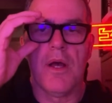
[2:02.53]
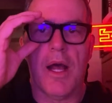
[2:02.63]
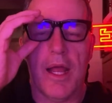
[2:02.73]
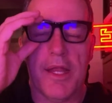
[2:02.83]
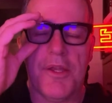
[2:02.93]

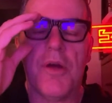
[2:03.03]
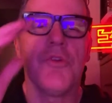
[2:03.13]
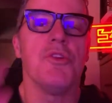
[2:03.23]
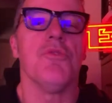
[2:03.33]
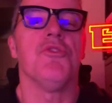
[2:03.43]
I
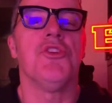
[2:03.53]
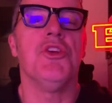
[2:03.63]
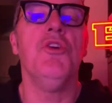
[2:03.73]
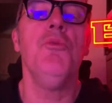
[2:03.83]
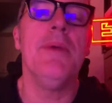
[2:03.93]
don't do
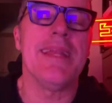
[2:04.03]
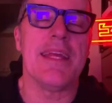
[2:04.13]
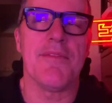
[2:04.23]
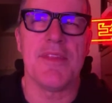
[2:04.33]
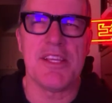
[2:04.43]
too many
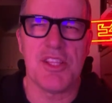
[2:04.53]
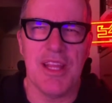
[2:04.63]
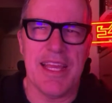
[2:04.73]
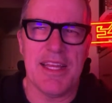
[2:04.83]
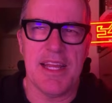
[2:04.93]
of these
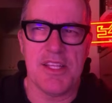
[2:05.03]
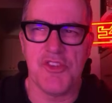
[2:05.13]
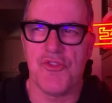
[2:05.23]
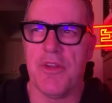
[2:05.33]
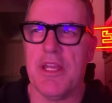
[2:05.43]
late night
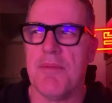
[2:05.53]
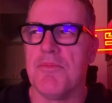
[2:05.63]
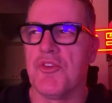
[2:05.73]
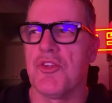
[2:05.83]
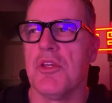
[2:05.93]

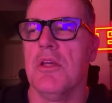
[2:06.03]
streams,